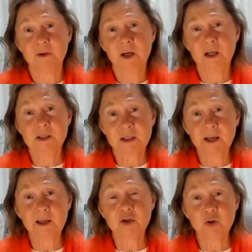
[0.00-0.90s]
It's
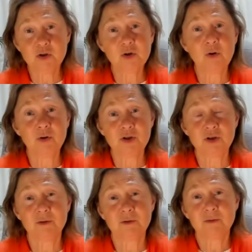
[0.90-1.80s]
attacking dirty
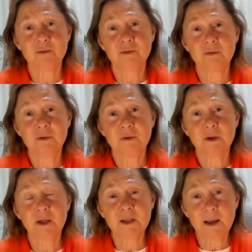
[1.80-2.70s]
collagen,
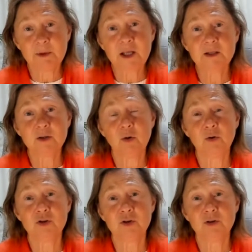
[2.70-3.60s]
contaminated
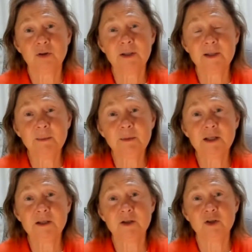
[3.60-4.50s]
collagen,
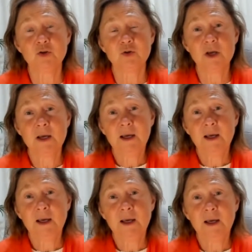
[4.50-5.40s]
contaminated tissues.
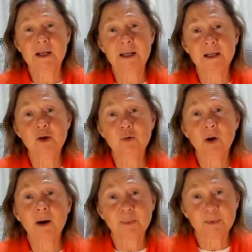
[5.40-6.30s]
It's cleaning you
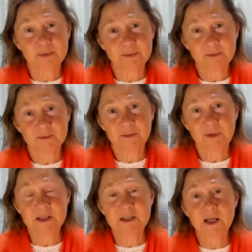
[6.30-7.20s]
up
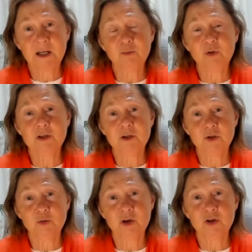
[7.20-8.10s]
yeah. is dealing with the
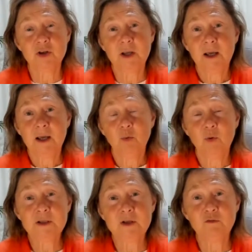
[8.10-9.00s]
situation.
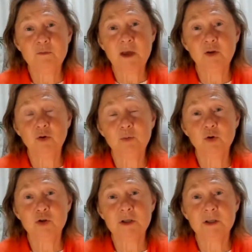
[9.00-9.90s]
Once you've made your
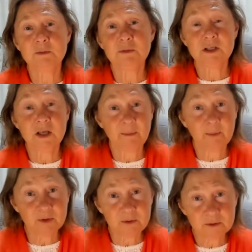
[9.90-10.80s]
immune system
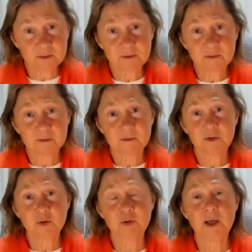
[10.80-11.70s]
disabled
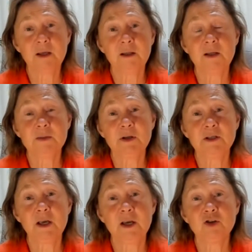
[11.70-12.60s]
through taking these
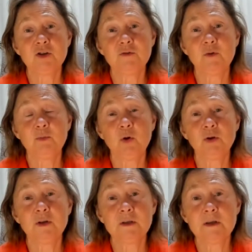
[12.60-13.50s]
medications from
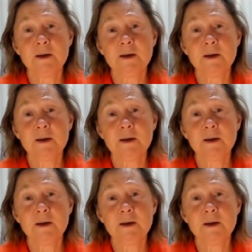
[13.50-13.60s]
doctors,